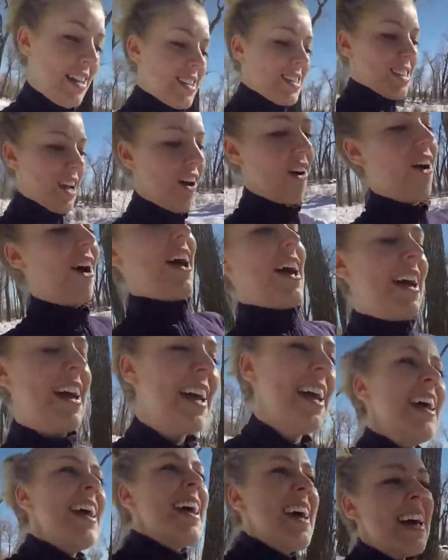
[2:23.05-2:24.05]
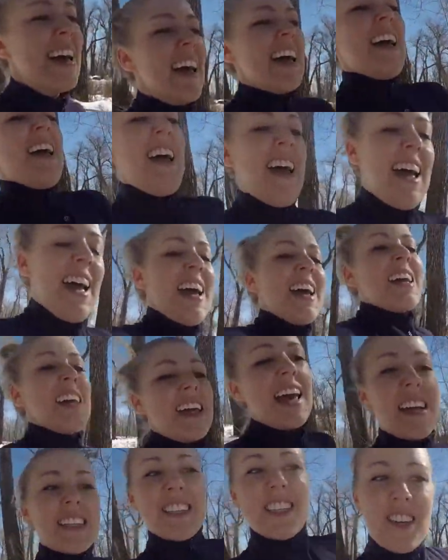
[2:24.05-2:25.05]
So
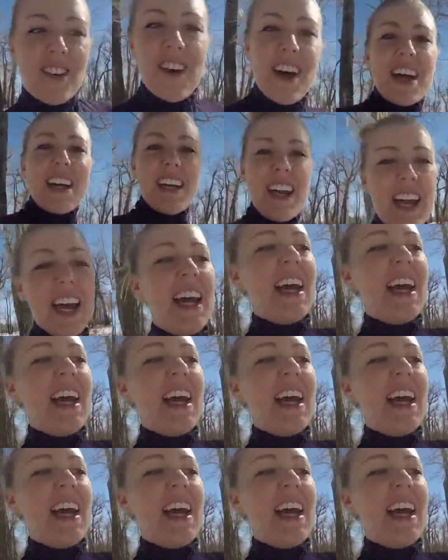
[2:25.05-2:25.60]
get to it.